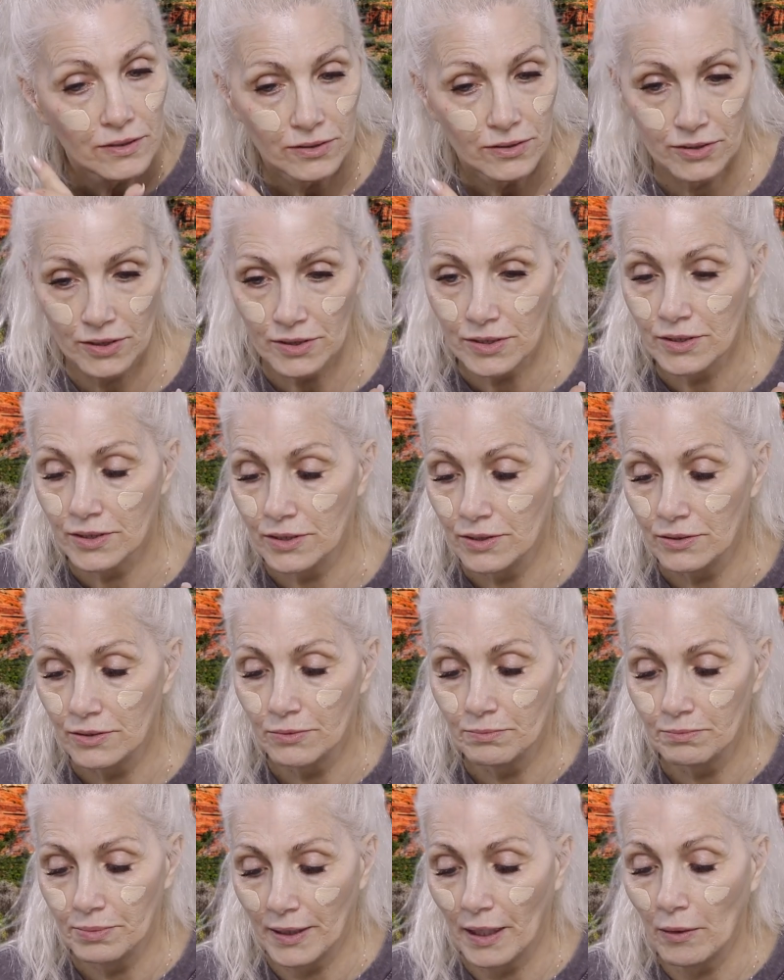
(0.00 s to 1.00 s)
just to,
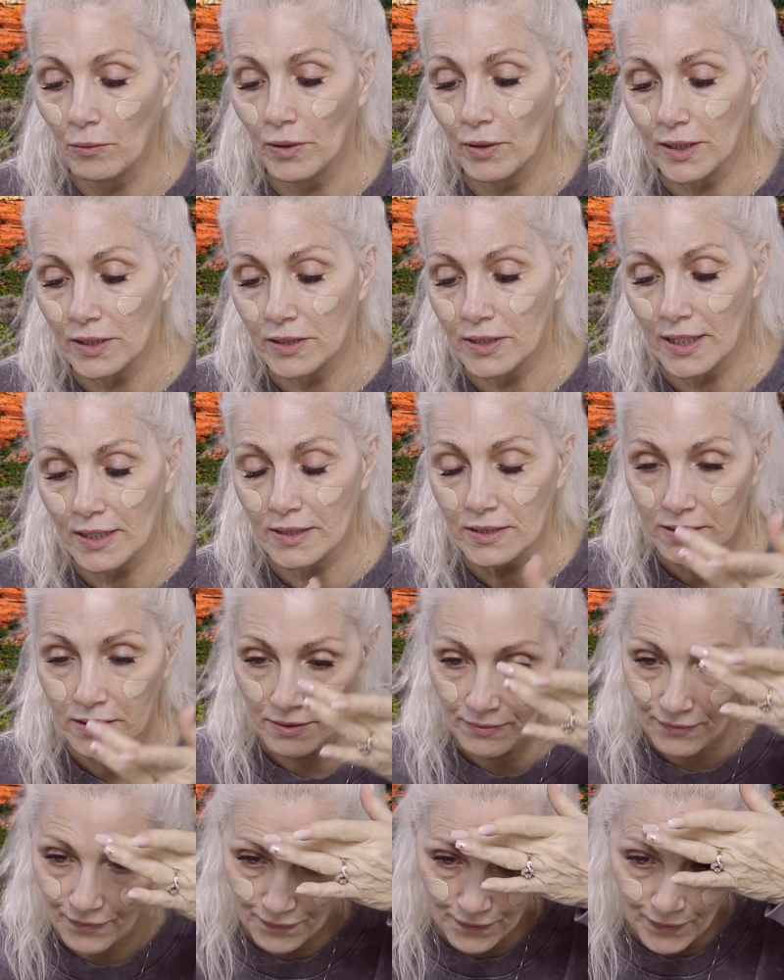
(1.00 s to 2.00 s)
but I want to test
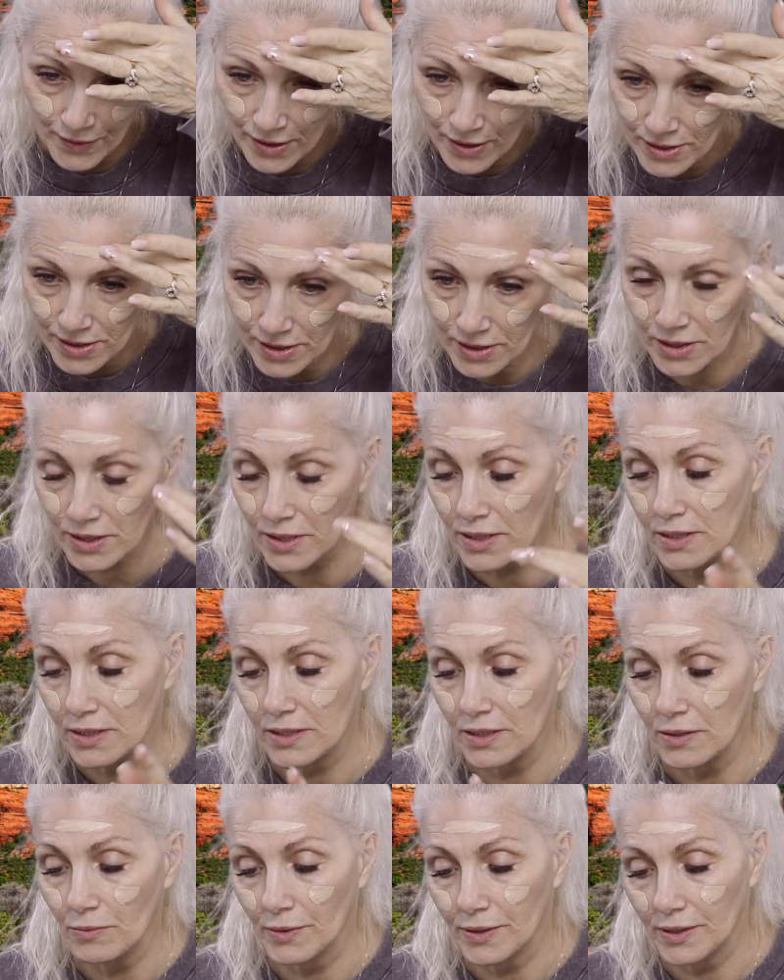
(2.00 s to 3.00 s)
it first just to
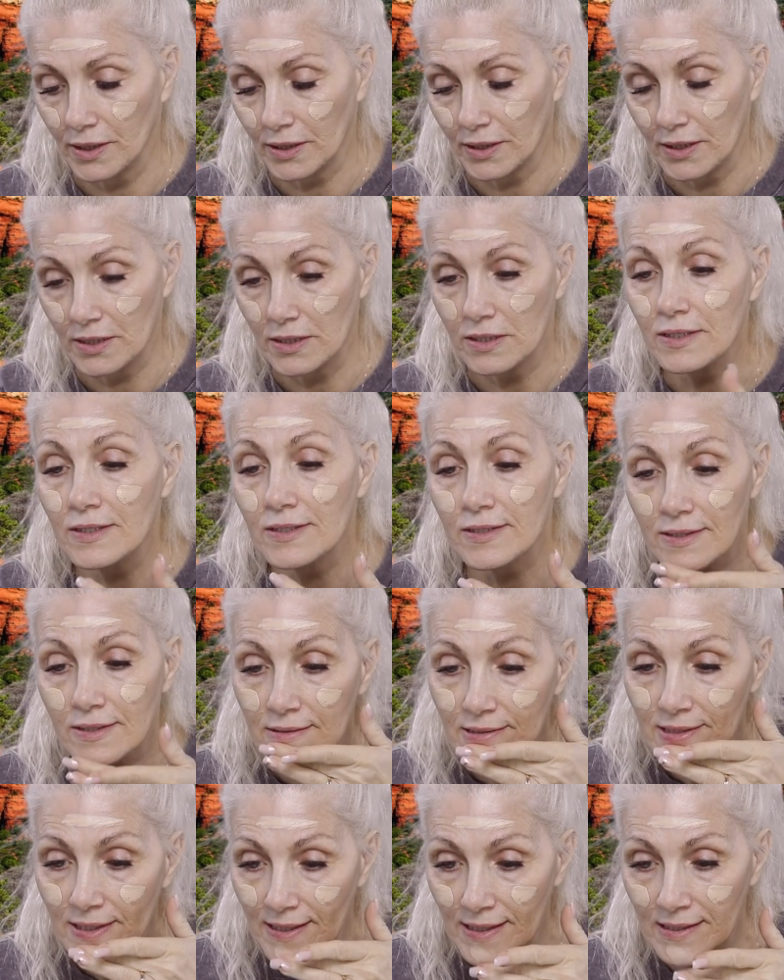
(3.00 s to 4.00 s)
see what the
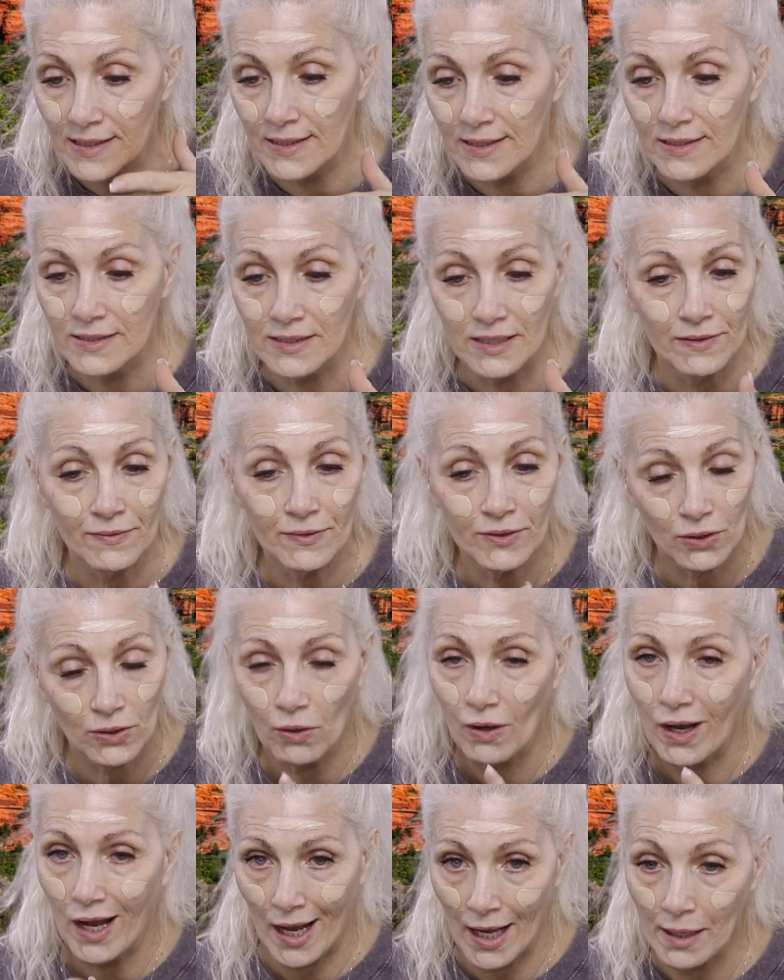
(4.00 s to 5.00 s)
consistency is. Even
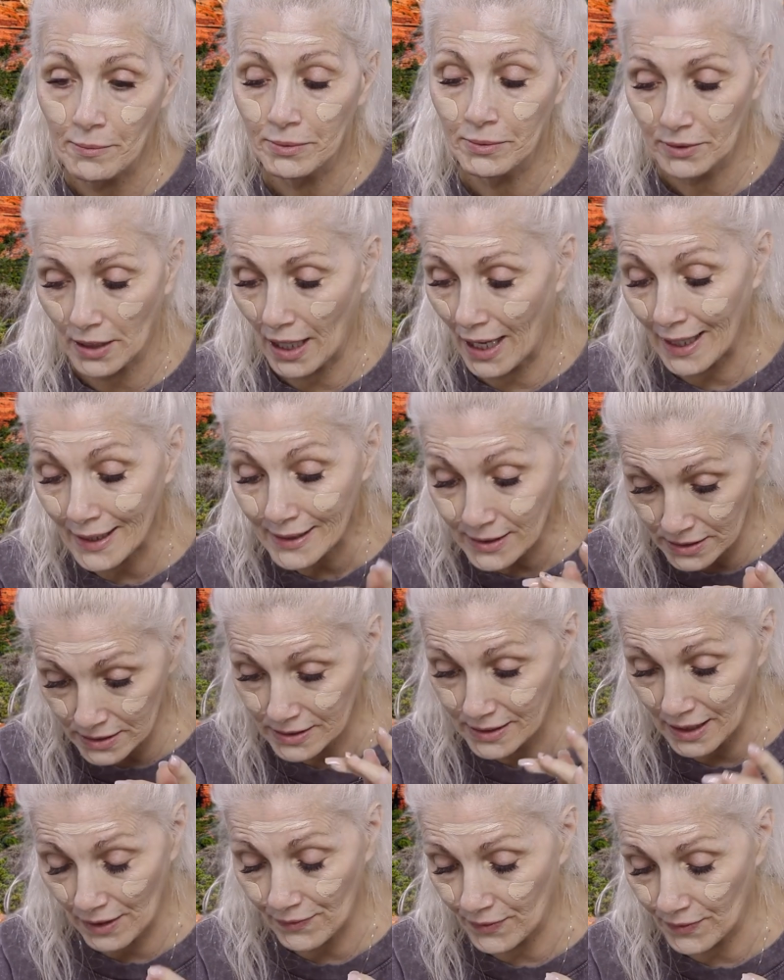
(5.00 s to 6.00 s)
though I, I
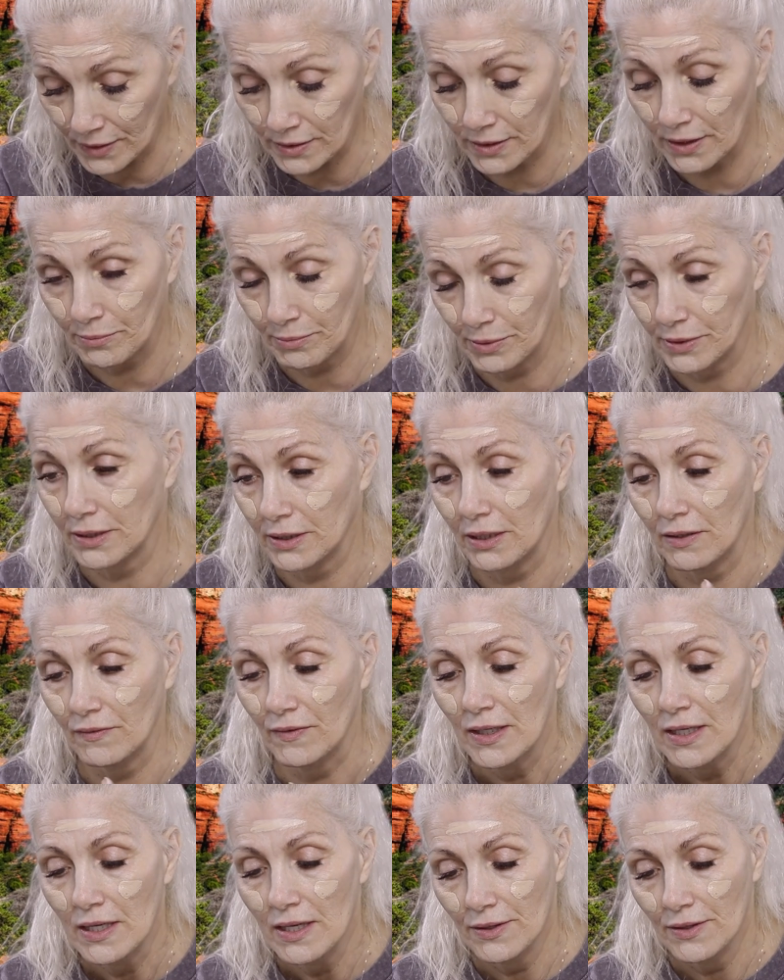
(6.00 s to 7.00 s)
definitely believe
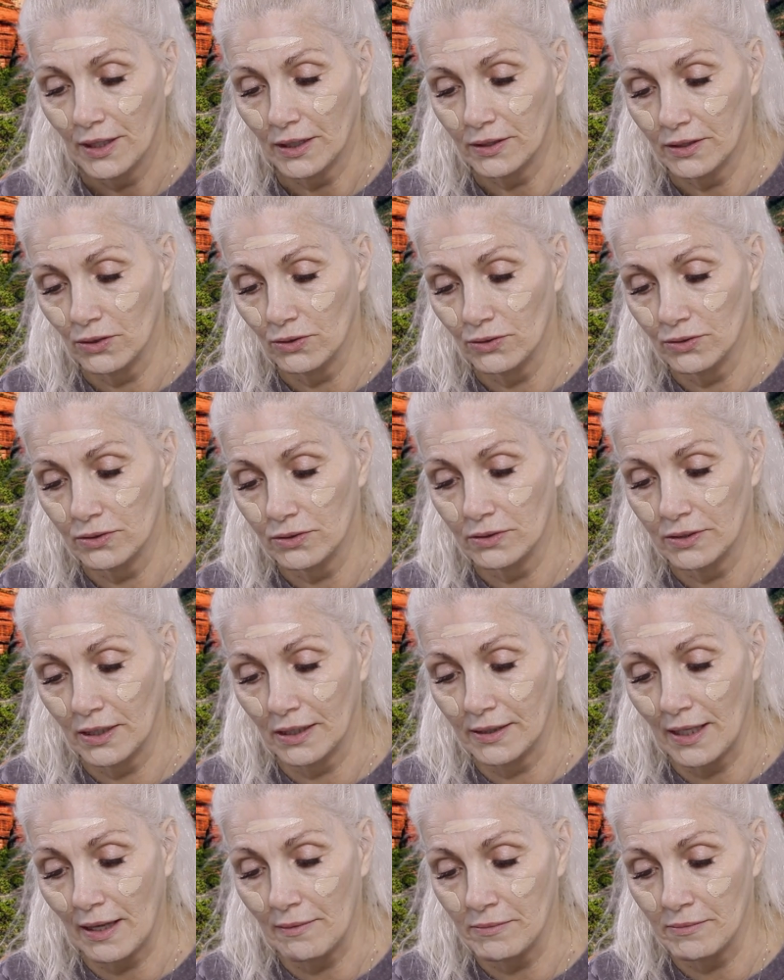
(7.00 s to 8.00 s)
that those, that
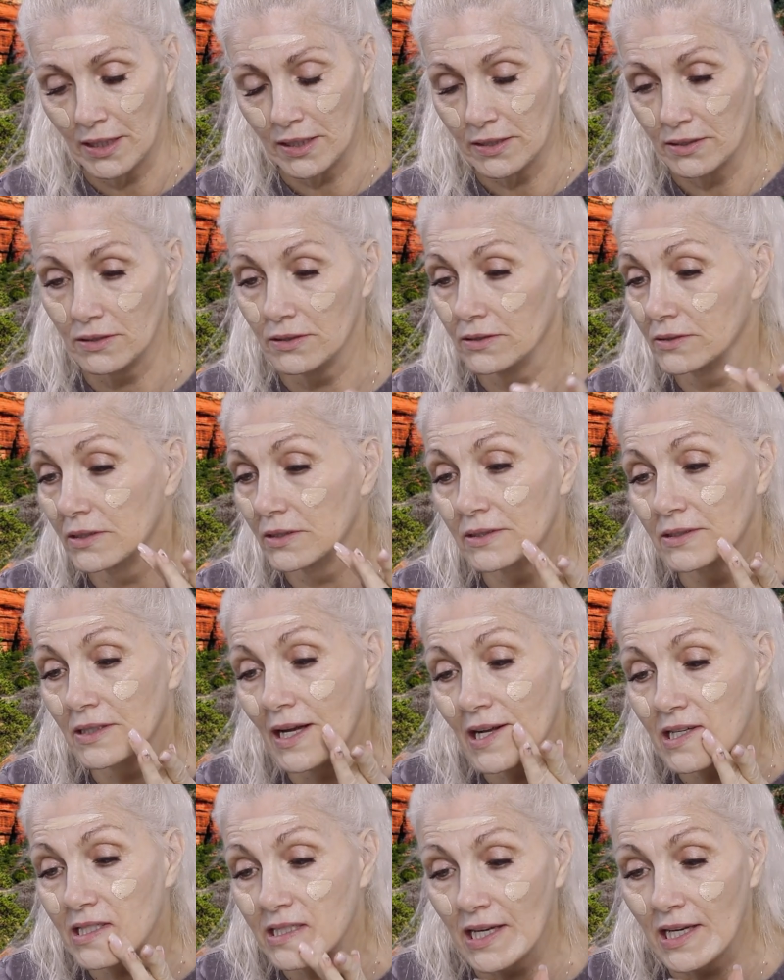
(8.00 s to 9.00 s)
that mixer does
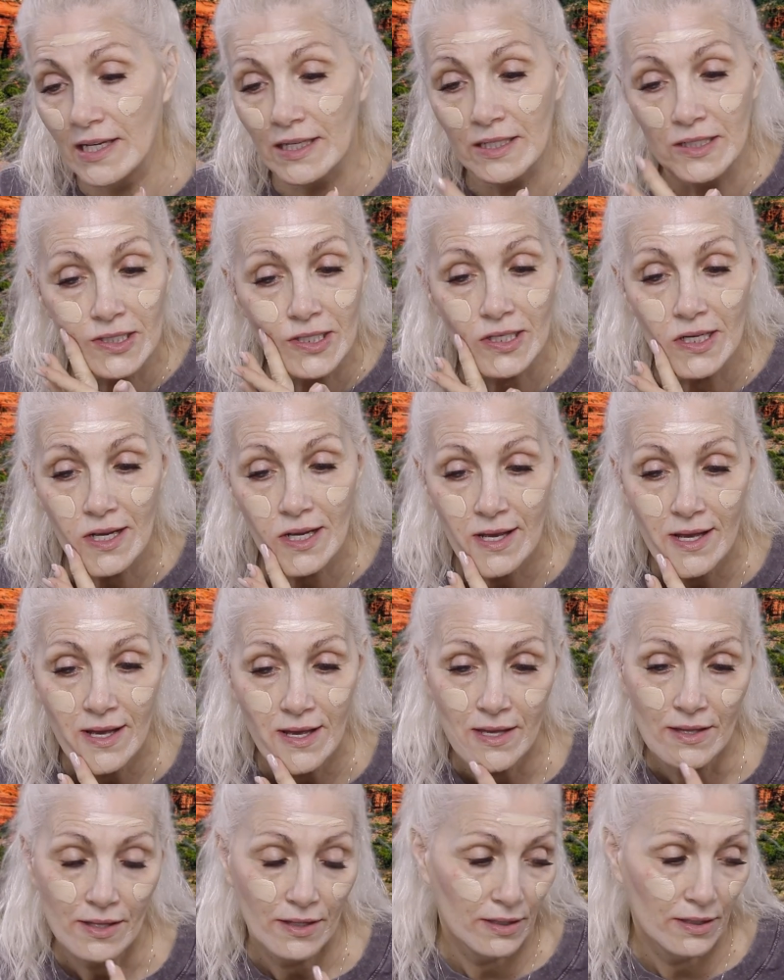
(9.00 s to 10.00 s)
not change
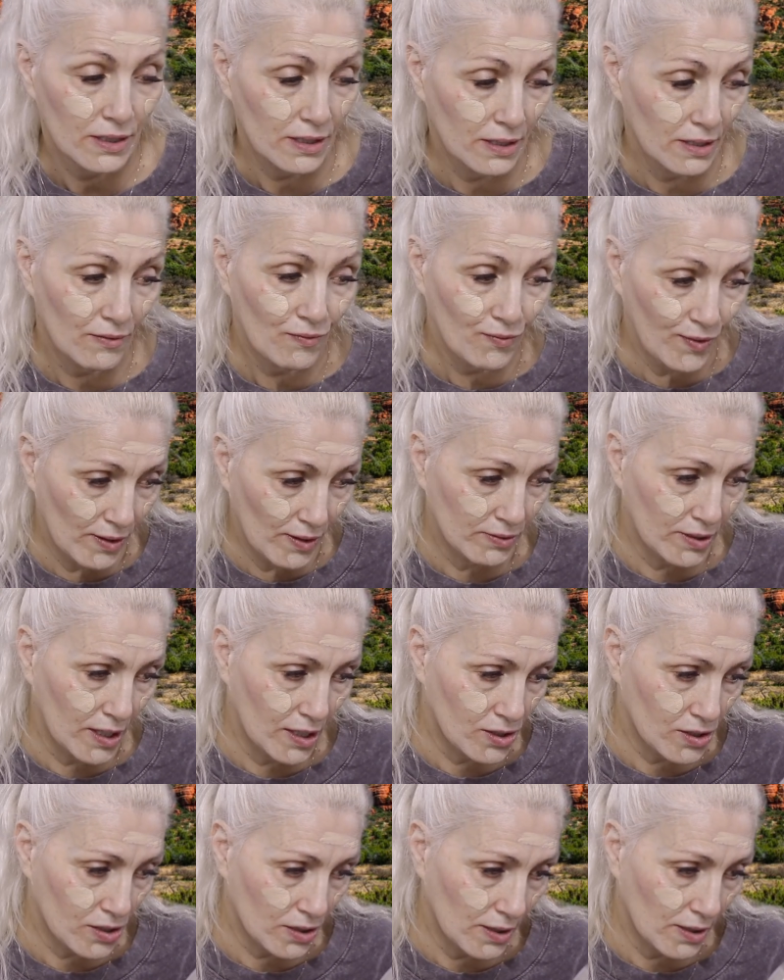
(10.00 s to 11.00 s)
the
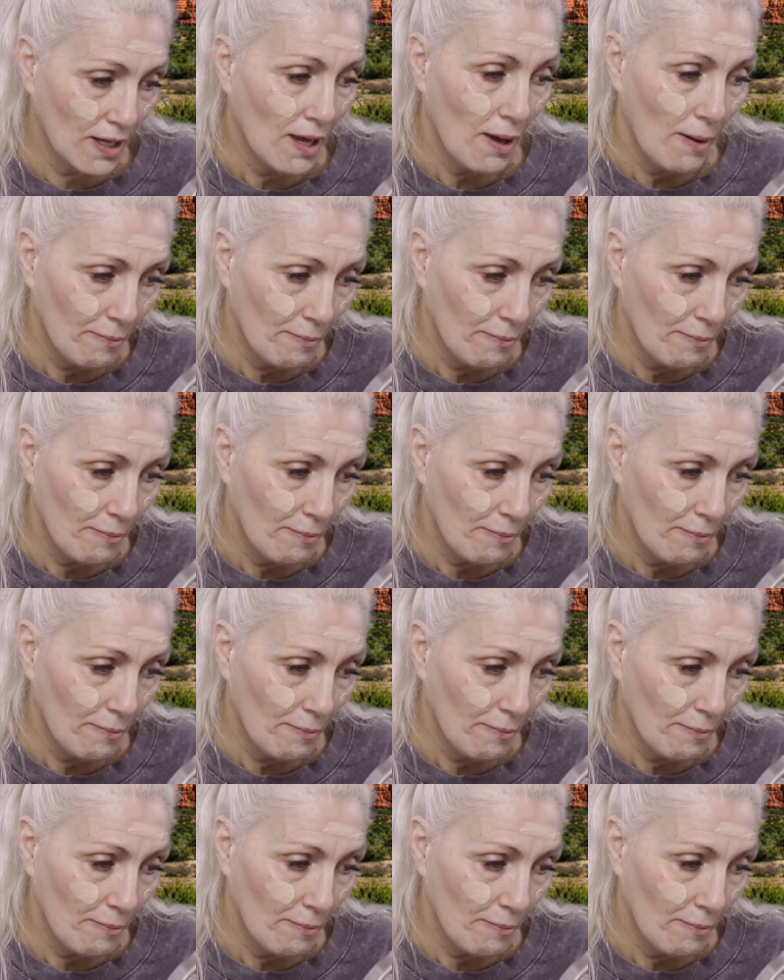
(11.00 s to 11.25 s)
foundation.